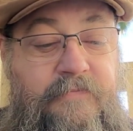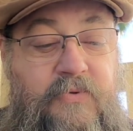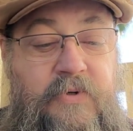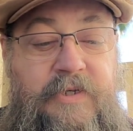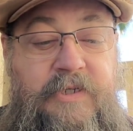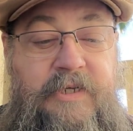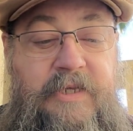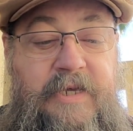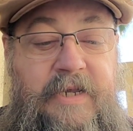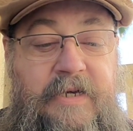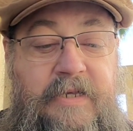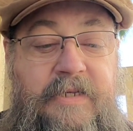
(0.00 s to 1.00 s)
We see
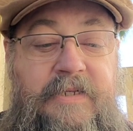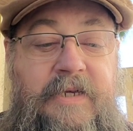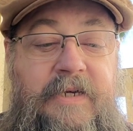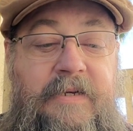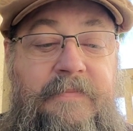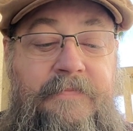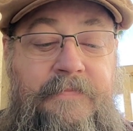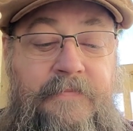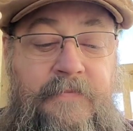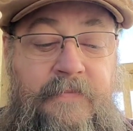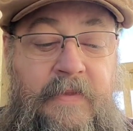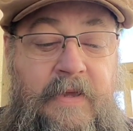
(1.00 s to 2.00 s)
that all the time.
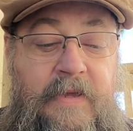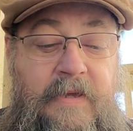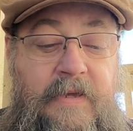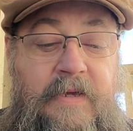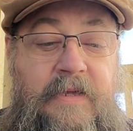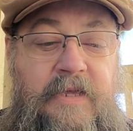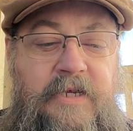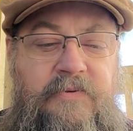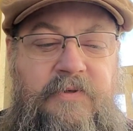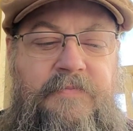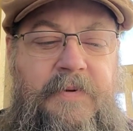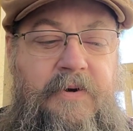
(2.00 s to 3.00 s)
This
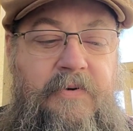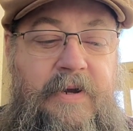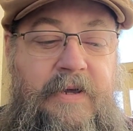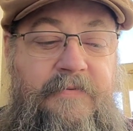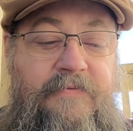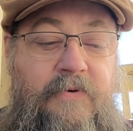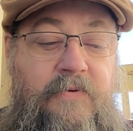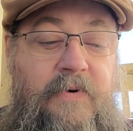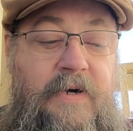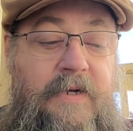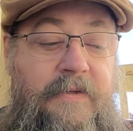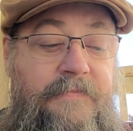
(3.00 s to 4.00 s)
one's been around for a
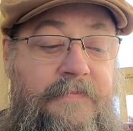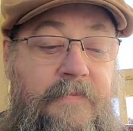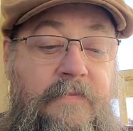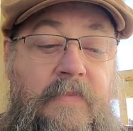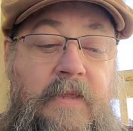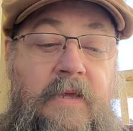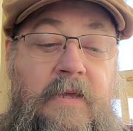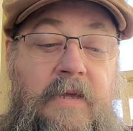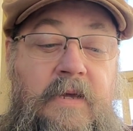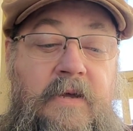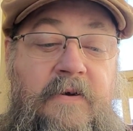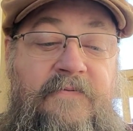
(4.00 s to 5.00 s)
while.
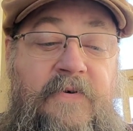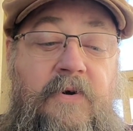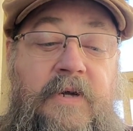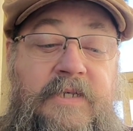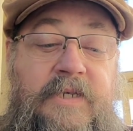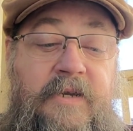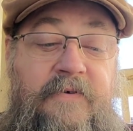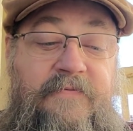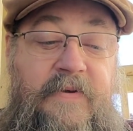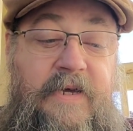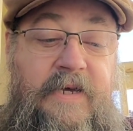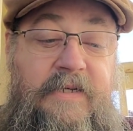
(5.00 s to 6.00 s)
Ferguson
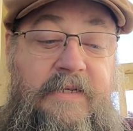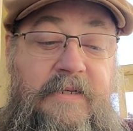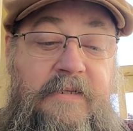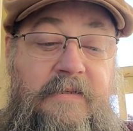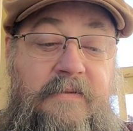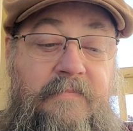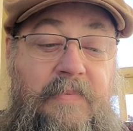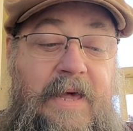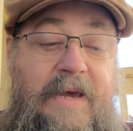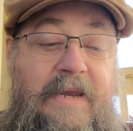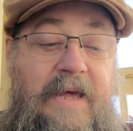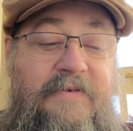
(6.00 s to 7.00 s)
effect.
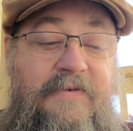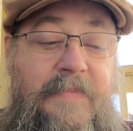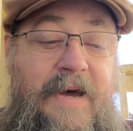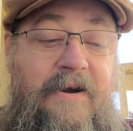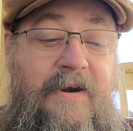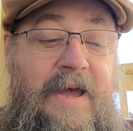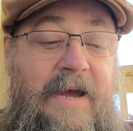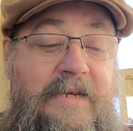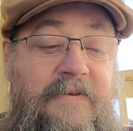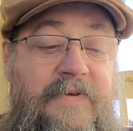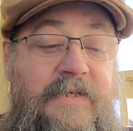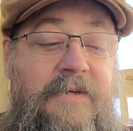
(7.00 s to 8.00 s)
Black Lives Matter
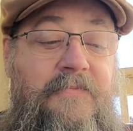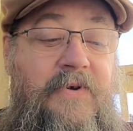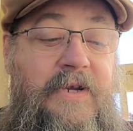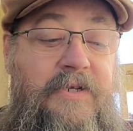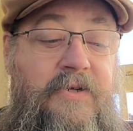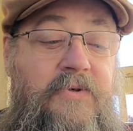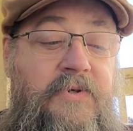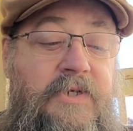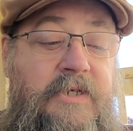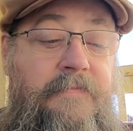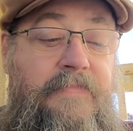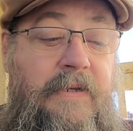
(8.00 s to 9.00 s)
activism
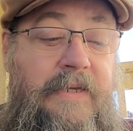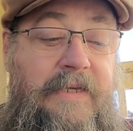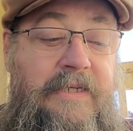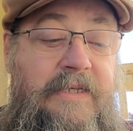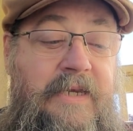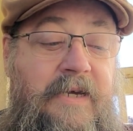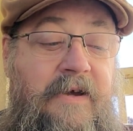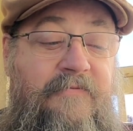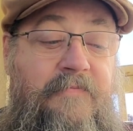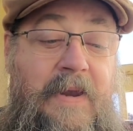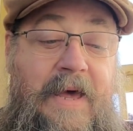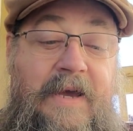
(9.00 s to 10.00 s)
reduced policing
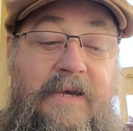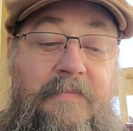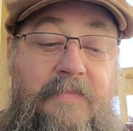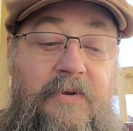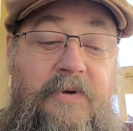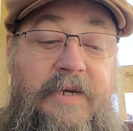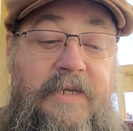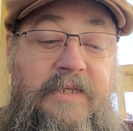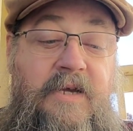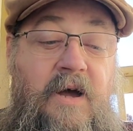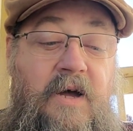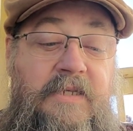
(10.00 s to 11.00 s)
of black communities,
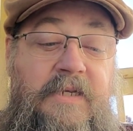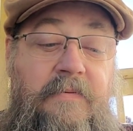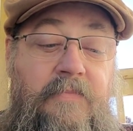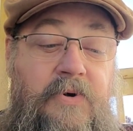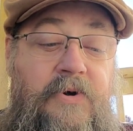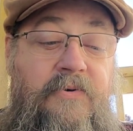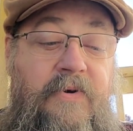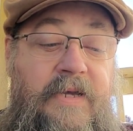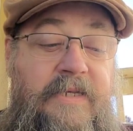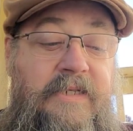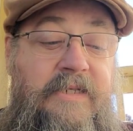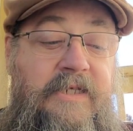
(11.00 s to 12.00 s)
causing murder
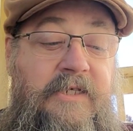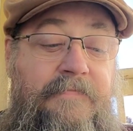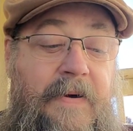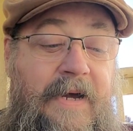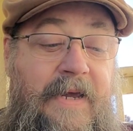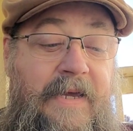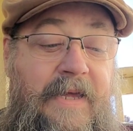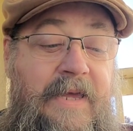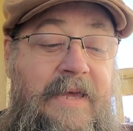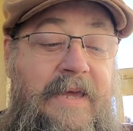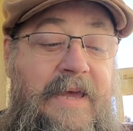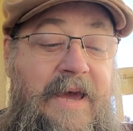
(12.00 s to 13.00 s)
rates to spike
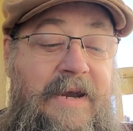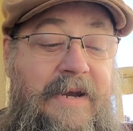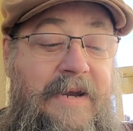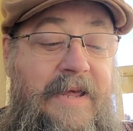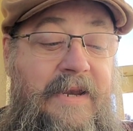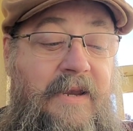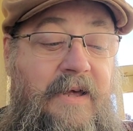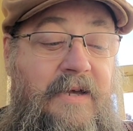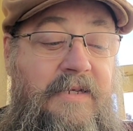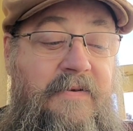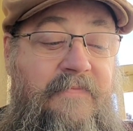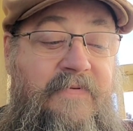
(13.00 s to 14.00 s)
and a net
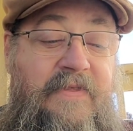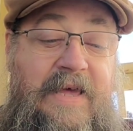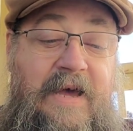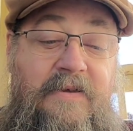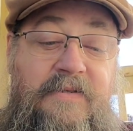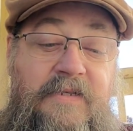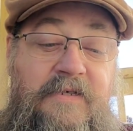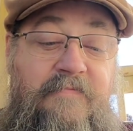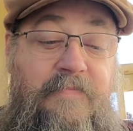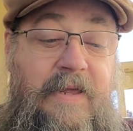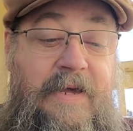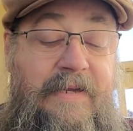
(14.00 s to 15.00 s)
loss of thousands
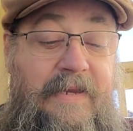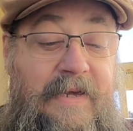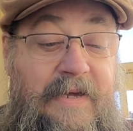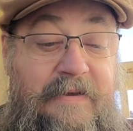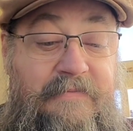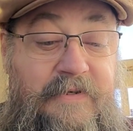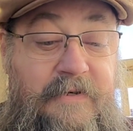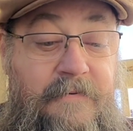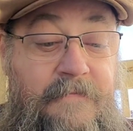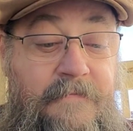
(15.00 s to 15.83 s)
of black lives.